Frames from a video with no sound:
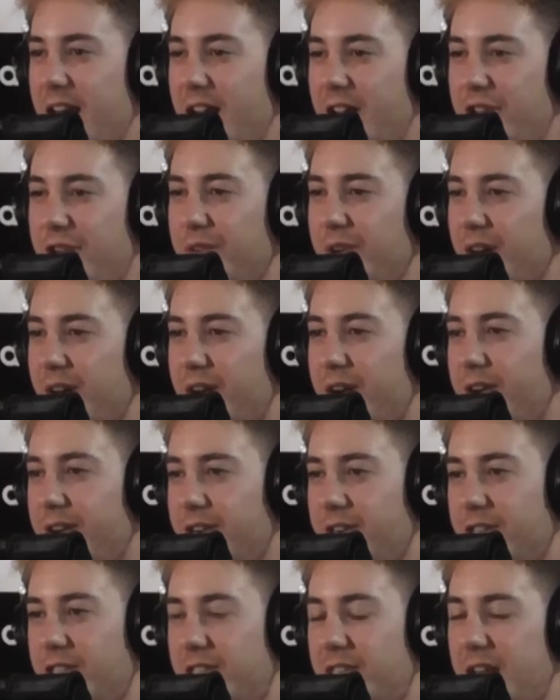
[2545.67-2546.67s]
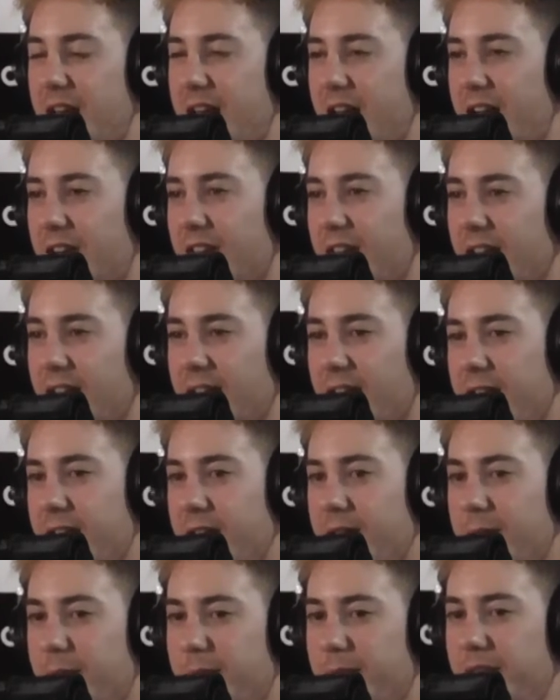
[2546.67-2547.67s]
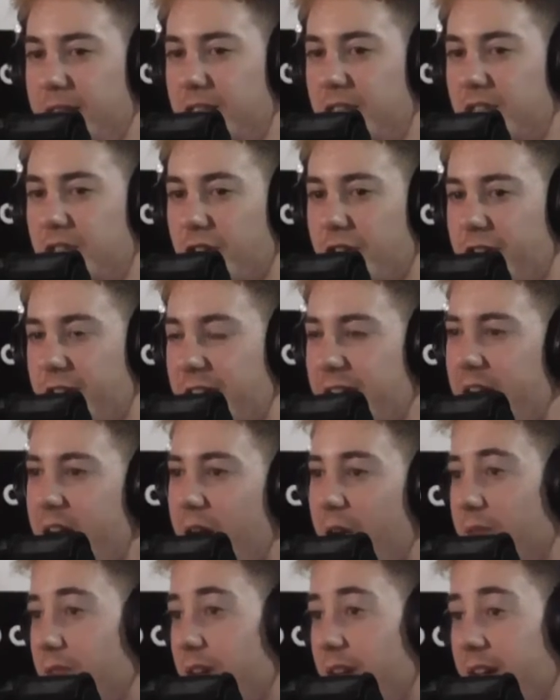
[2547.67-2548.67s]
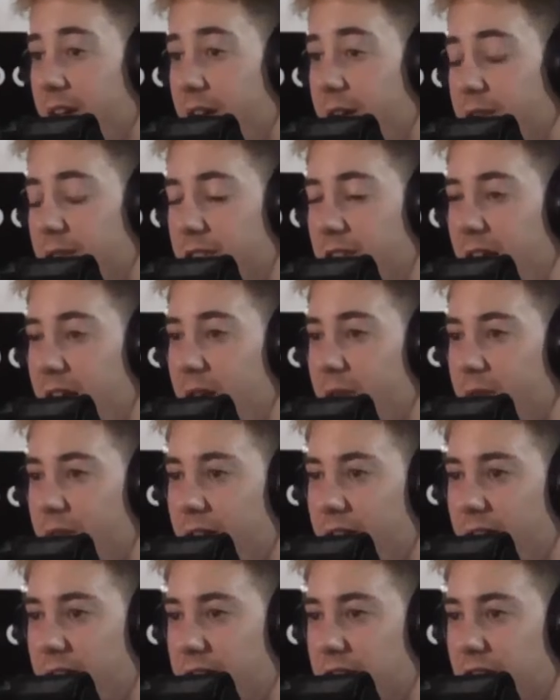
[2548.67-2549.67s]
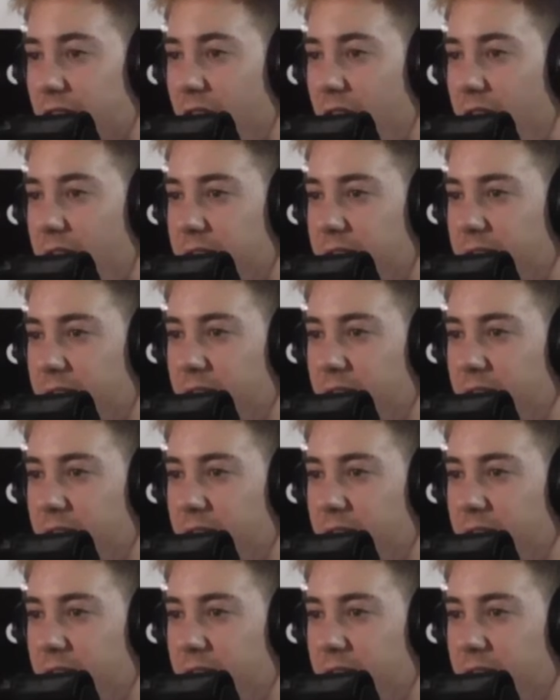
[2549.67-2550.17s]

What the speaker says: And you got to understand, like me starting out, like I was saying when I got signed,